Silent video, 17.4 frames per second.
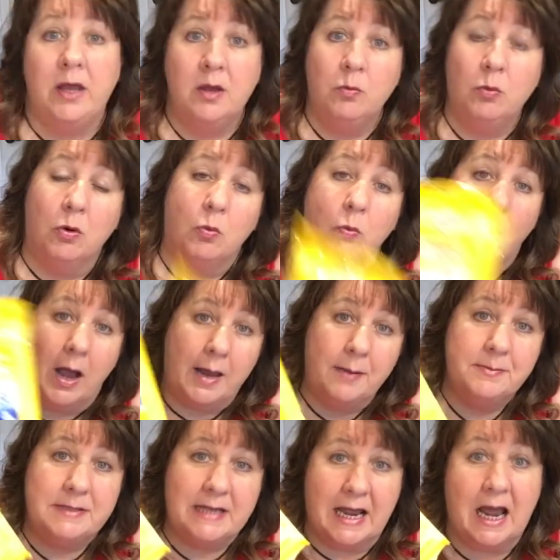we will
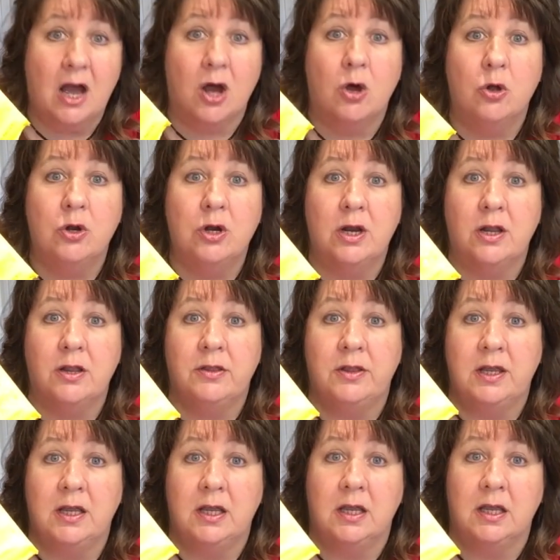wipe down
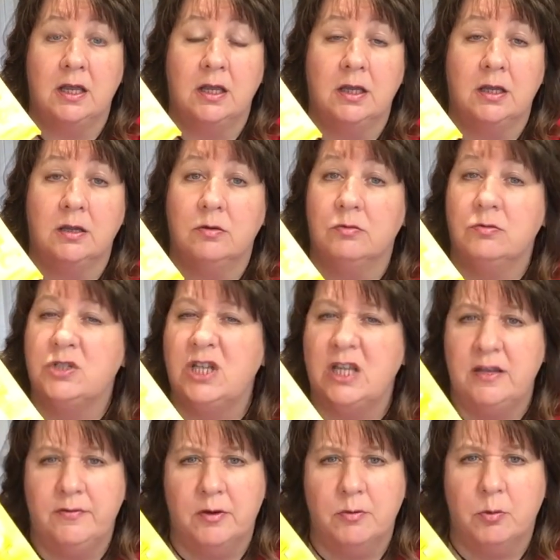the
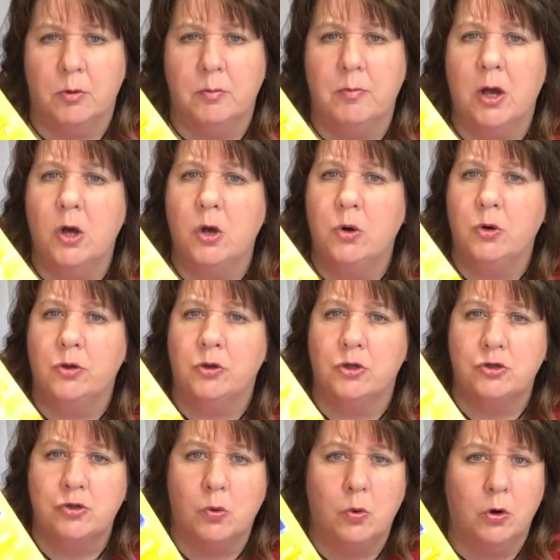TV remote,
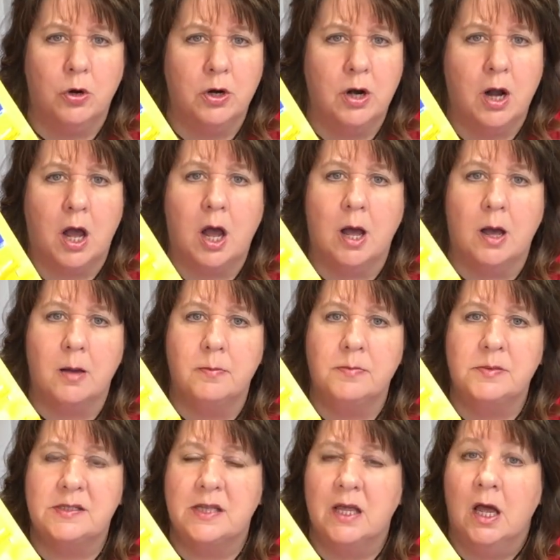the door
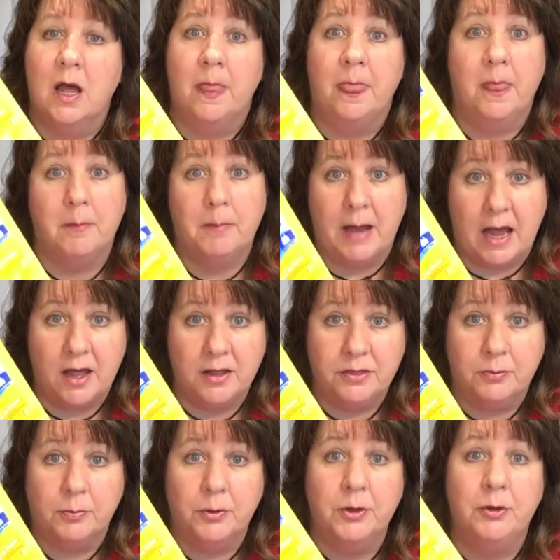knobs, the
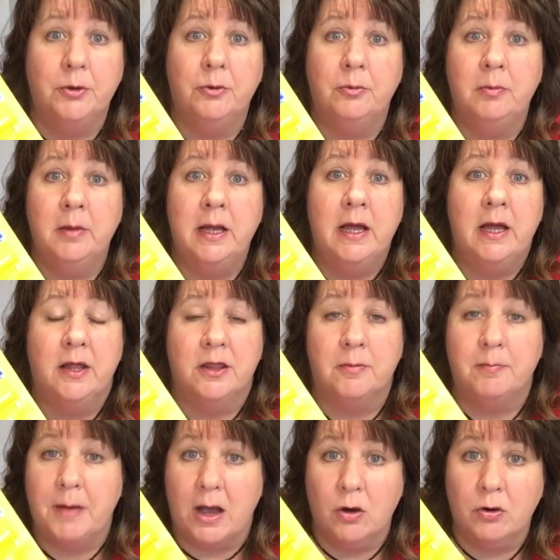bathroom,
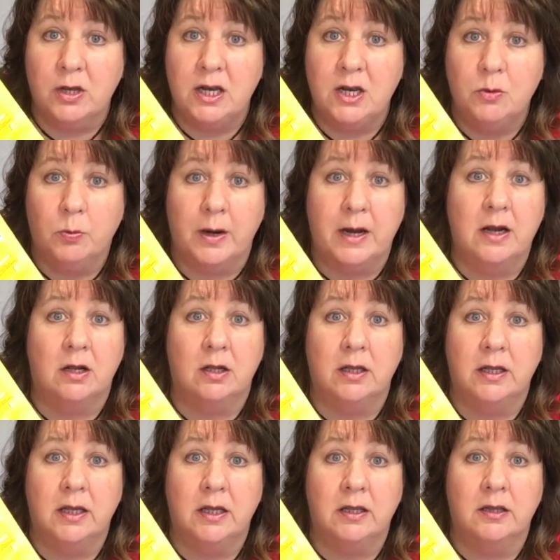the balcony
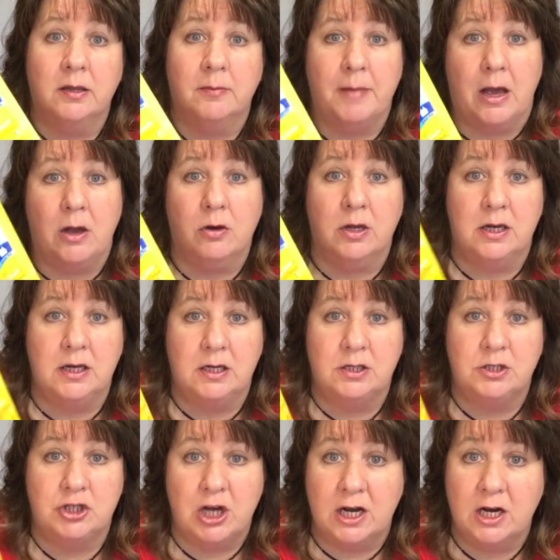railing, the
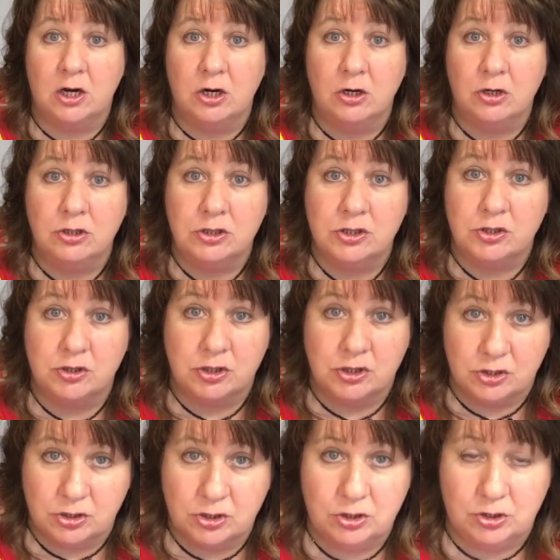balcony chairs,
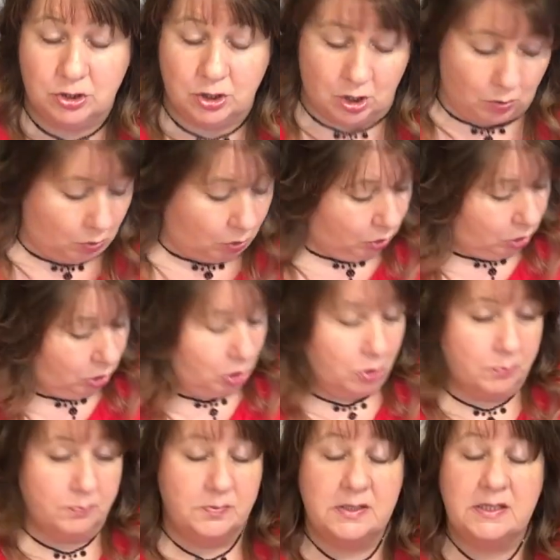you know,
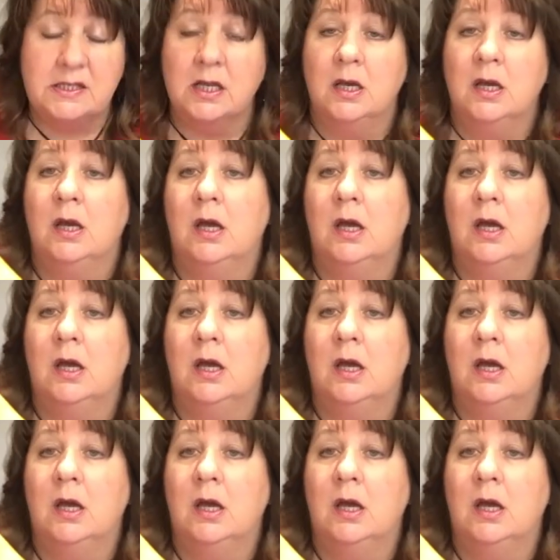arms,